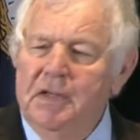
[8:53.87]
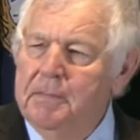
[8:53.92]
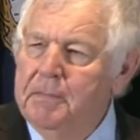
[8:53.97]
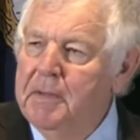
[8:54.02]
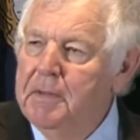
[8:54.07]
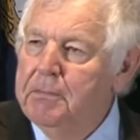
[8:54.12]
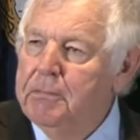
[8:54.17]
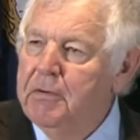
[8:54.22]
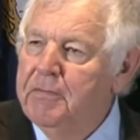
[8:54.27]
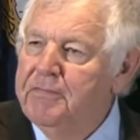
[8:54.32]

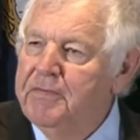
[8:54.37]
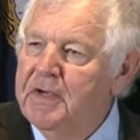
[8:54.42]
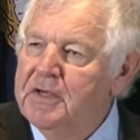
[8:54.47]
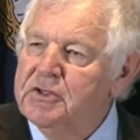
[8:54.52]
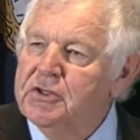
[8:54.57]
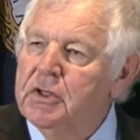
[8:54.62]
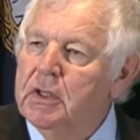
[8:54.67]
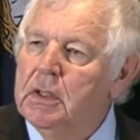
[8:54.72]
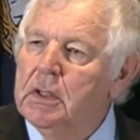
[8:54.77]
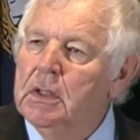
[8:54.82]
and
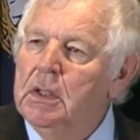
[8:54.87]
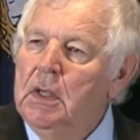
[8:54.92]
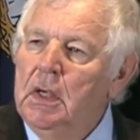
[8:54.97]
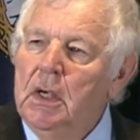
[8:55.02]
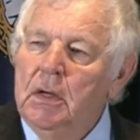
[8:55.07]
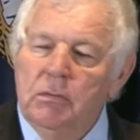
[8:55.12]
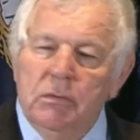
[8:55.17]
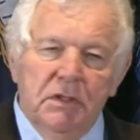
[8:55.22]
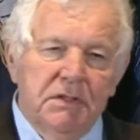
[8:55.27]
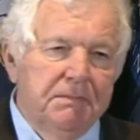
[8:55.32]
professional
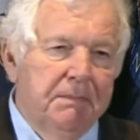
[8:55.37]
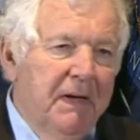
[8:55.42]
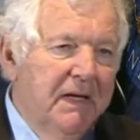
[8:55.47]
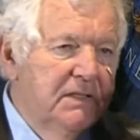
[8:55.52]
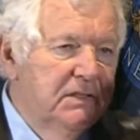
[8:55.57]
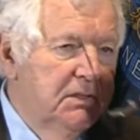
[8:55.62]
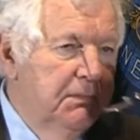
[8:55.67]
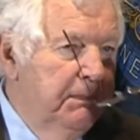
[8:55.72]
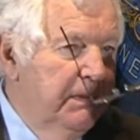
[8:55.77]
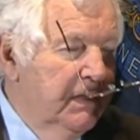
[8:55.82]

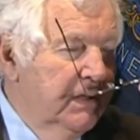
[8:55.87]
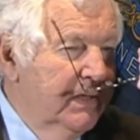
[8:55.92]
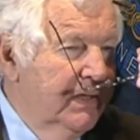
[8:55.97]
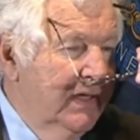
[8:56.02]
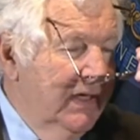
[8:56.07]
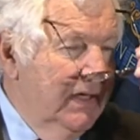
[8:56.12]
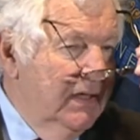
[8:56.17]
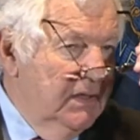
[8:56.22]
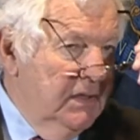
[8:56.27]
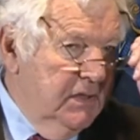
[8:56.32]

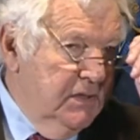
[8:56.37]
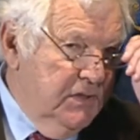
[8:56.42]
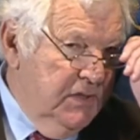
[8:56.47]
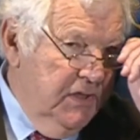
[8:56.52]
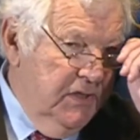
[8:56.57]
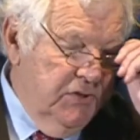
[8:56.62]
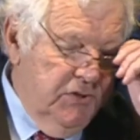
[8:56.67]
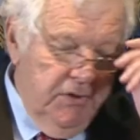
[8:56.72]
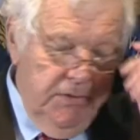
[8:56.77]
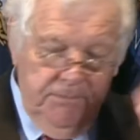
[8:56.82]
responsibility
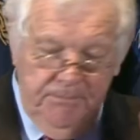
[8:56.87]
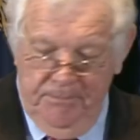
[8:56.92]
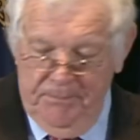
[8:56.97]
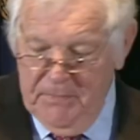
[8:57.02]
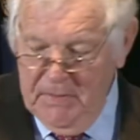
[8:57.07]
decision.